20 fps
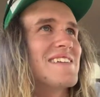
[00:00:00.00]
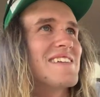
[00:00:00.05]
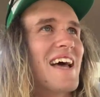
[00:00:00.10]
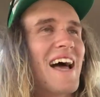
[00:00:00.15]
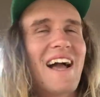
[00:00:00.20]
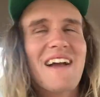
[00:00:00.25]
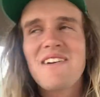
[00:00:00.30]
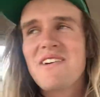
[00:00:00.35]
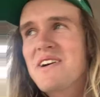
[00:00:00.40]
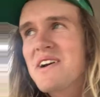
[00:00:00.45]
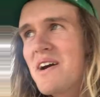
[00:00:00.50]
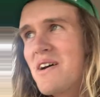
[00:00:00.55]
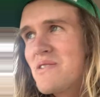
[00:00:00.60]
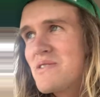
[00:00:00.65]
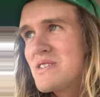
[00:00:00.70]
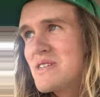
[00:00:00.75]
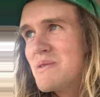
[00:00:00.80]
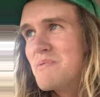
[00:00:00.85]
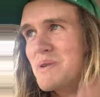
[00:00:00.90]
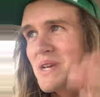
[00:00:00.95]
to
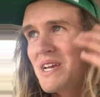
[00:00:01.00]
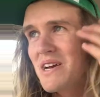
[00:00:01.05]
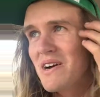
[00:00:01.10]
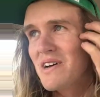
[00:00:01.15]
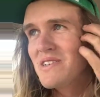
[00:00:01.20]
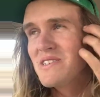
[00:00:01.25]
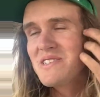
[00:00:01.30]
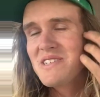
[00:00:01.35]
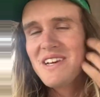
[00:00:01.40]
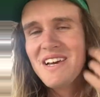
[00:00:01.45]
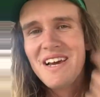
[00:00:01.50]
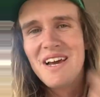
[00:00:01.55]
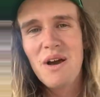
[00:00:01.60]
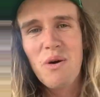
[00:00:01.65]
agriculture, because